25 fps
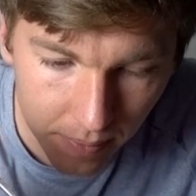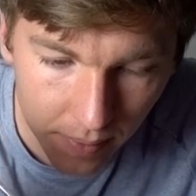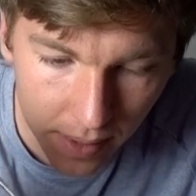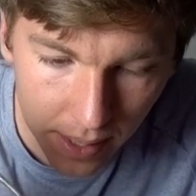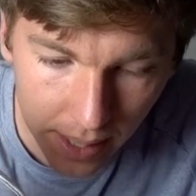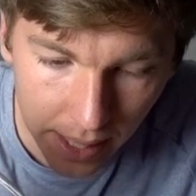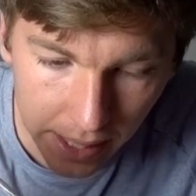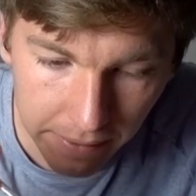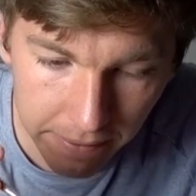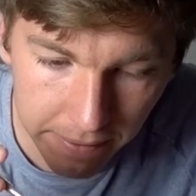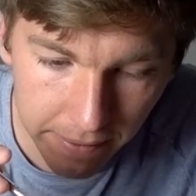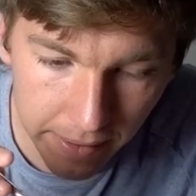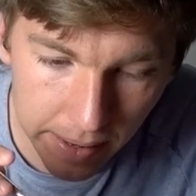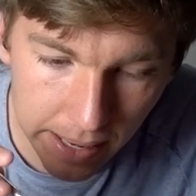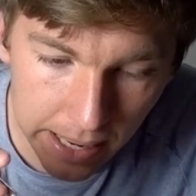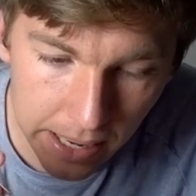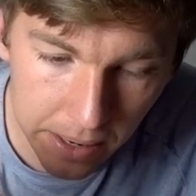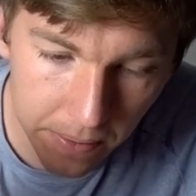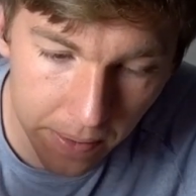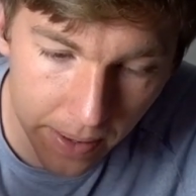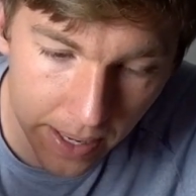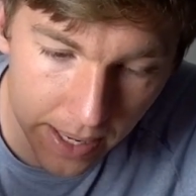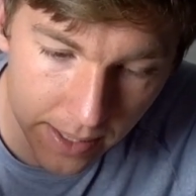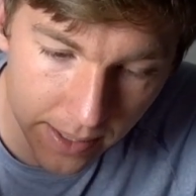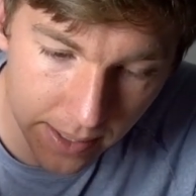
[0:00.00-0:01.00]
like very
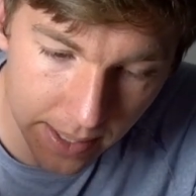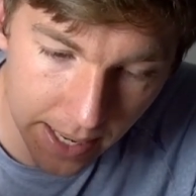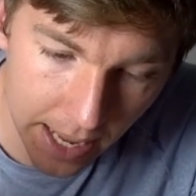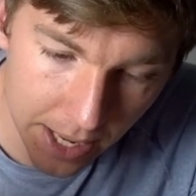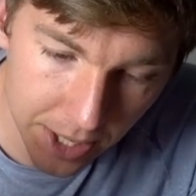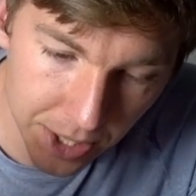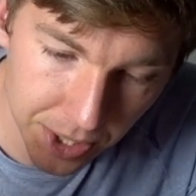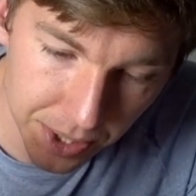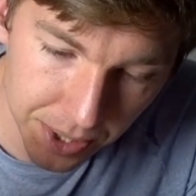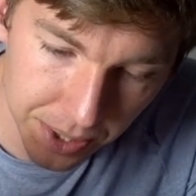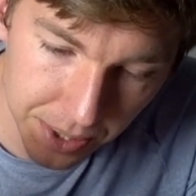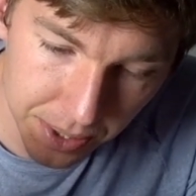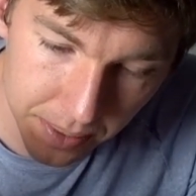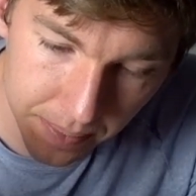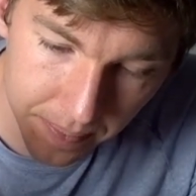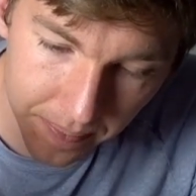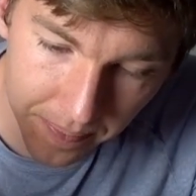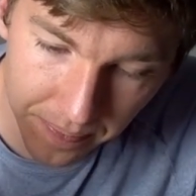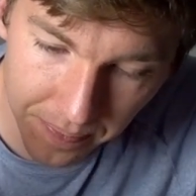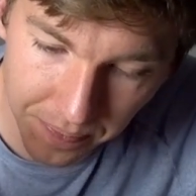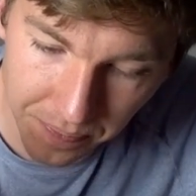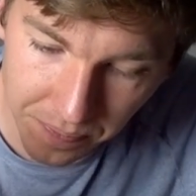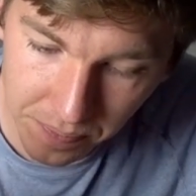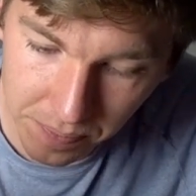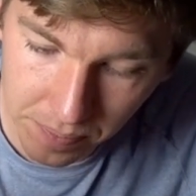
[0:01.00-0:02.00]
raised edges,
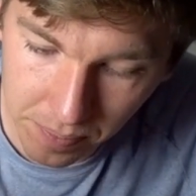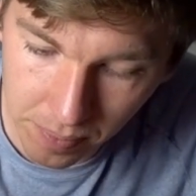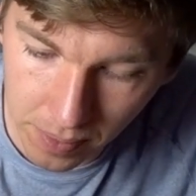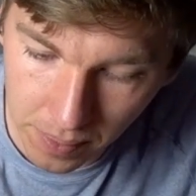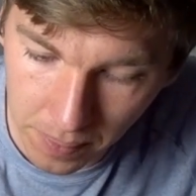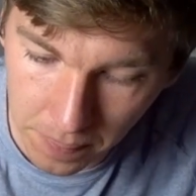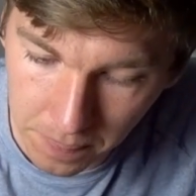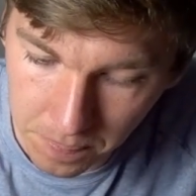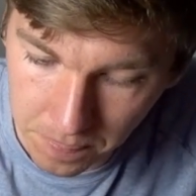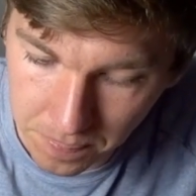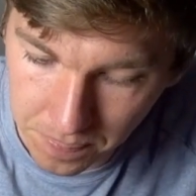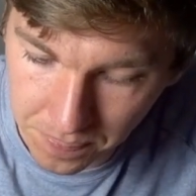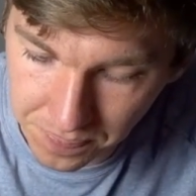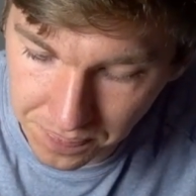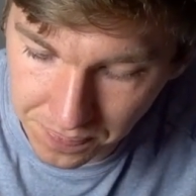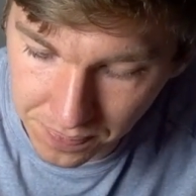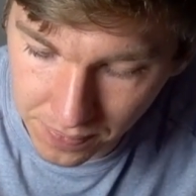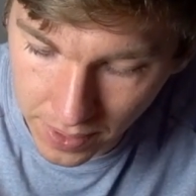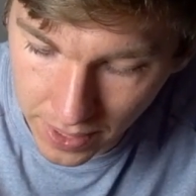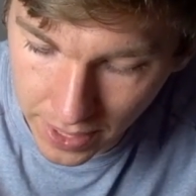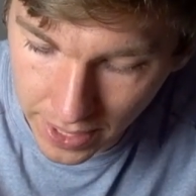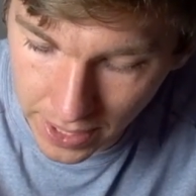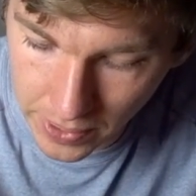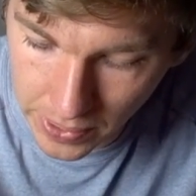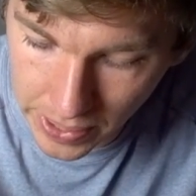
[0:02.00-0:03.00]

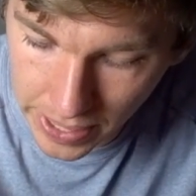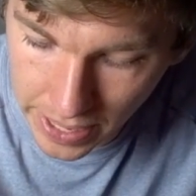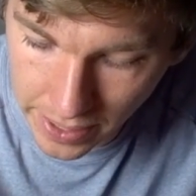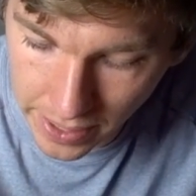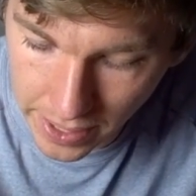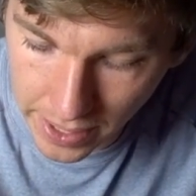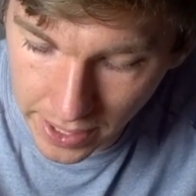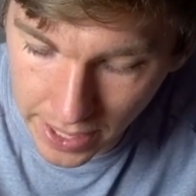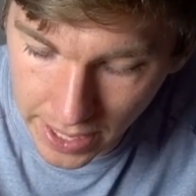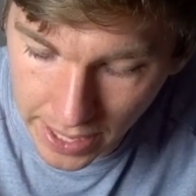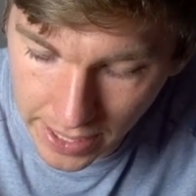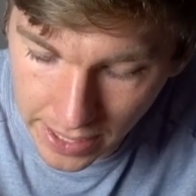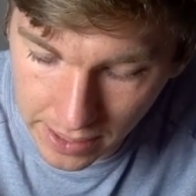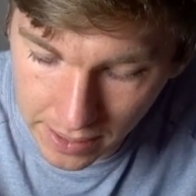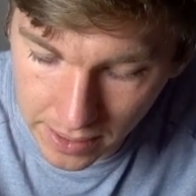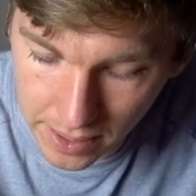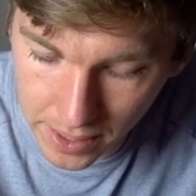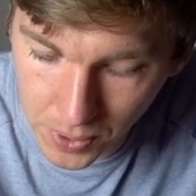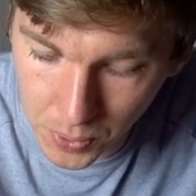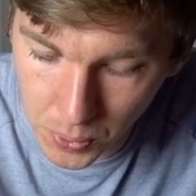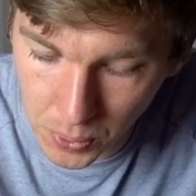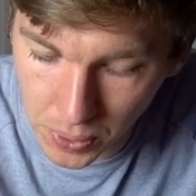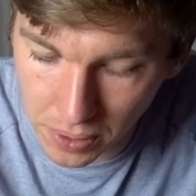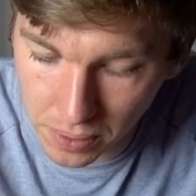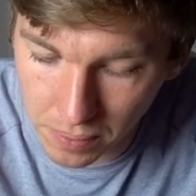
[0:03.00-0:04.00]
and you can't get any
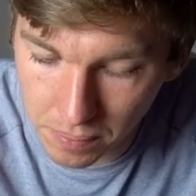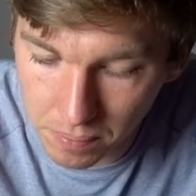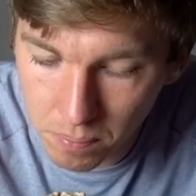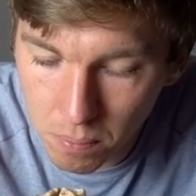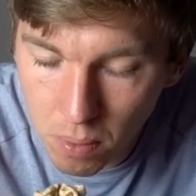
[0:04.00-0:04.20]
liquid.